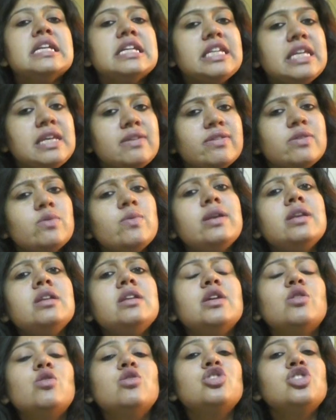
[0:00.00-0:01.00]
Even when
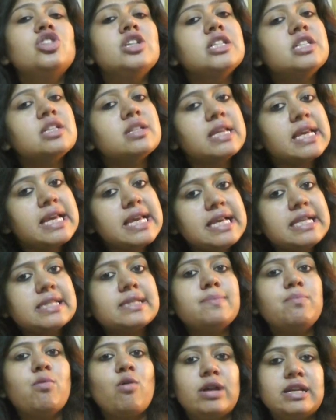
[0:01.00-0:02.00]
a negotiator
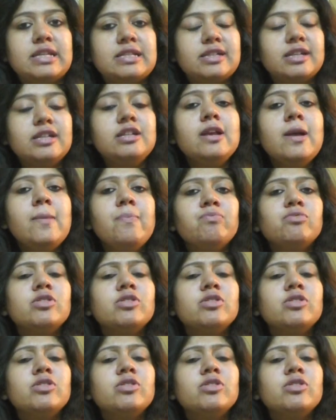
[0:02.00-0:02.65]
is appointed,